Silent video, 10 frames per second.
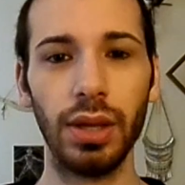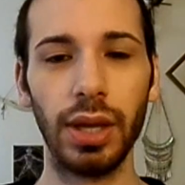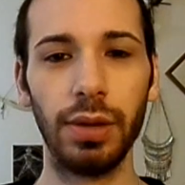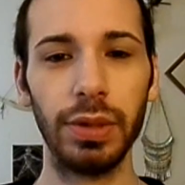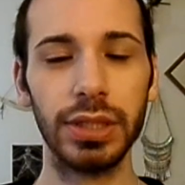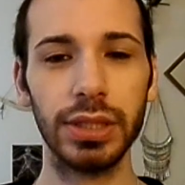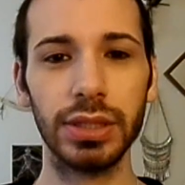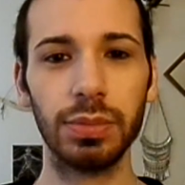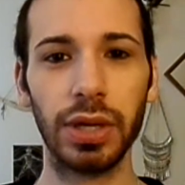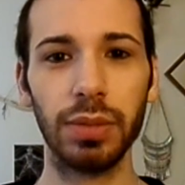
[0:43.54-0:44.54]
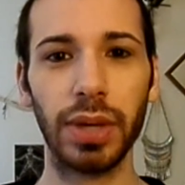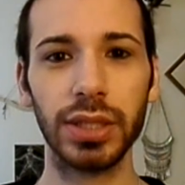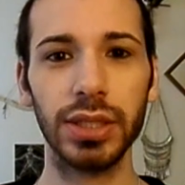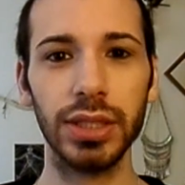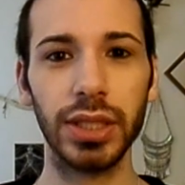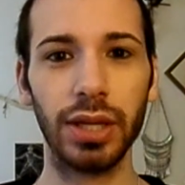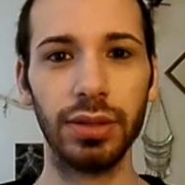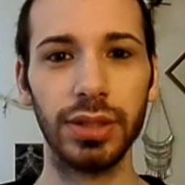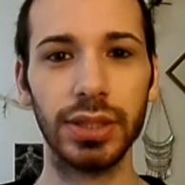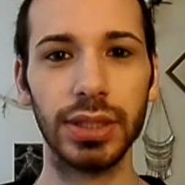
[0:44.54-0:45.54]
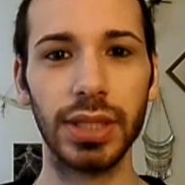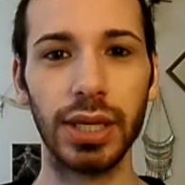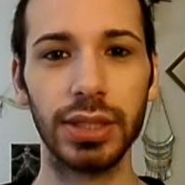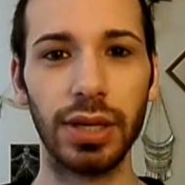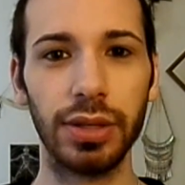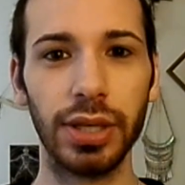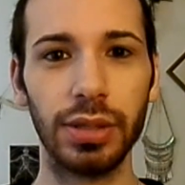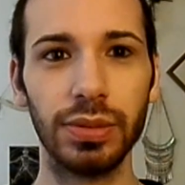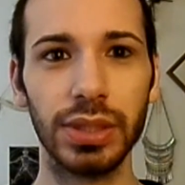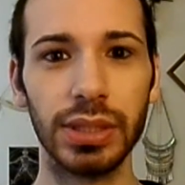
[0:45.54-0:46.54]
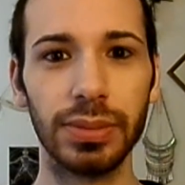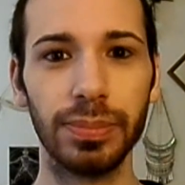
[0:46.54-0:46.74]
Hey witches, welcome back to the channel. This is WitchoftheRealms.